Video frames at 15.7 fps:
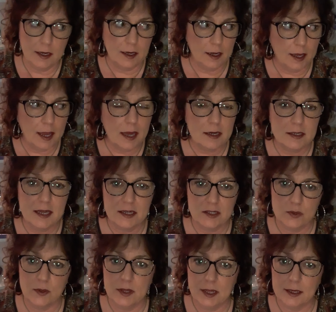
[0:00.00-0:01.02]
to get in touch
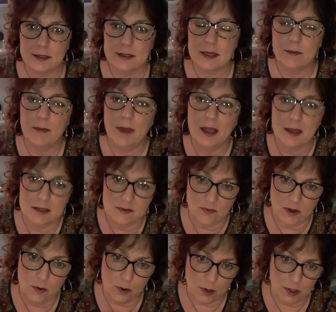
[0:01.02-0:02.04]
with things that make us
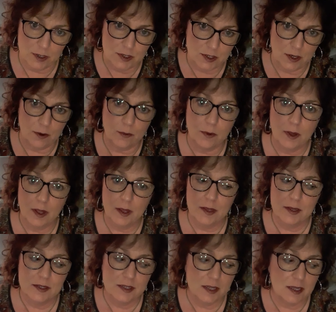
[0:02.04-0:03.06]
feel good too.
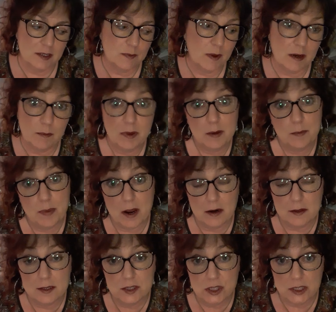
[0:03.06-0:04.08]
So that's been a big part
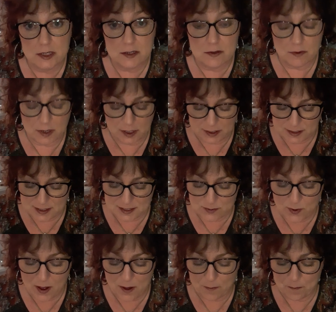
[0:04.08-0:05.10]
of this year's readings as
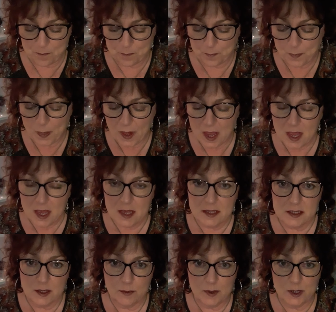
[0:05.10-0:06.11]
well.
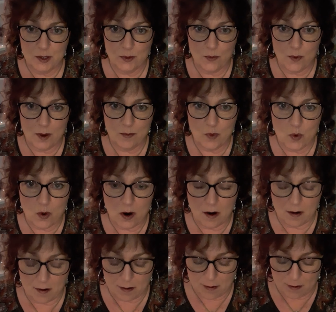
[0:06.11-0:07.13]
So I'm going to do one
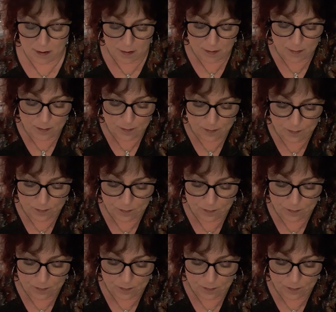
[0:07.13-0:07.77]
more, um,